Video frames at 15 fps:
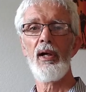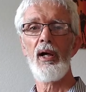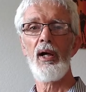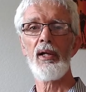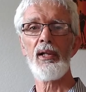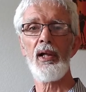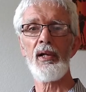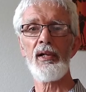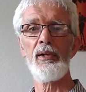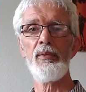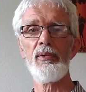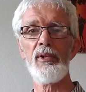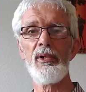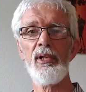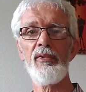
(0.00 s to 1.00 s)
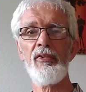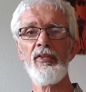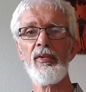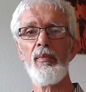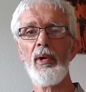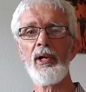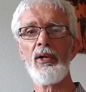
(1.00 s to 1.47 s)
I'd like you to listen
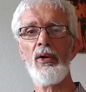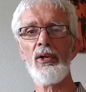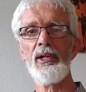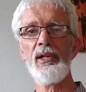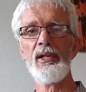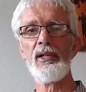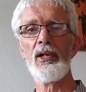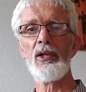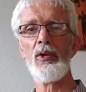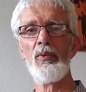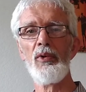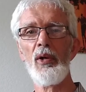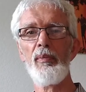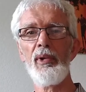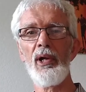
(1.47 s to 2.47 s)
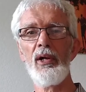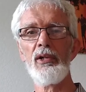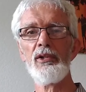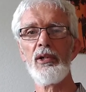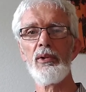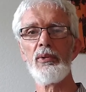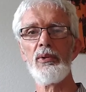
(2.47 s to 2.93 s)
to my colleague, Korobia
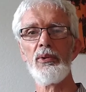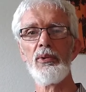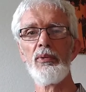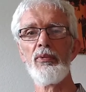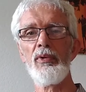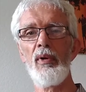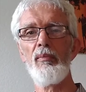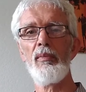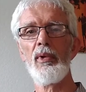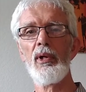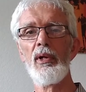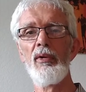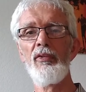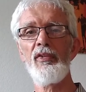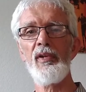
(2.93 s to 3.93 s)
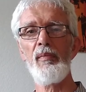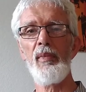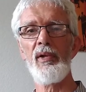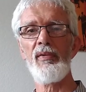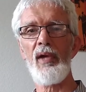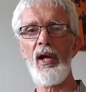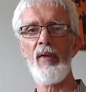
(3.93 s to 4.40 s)
Njogu from
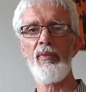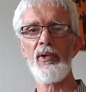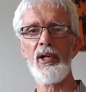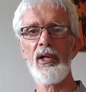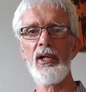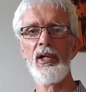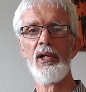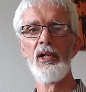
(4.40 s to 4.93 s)
CMS Africa,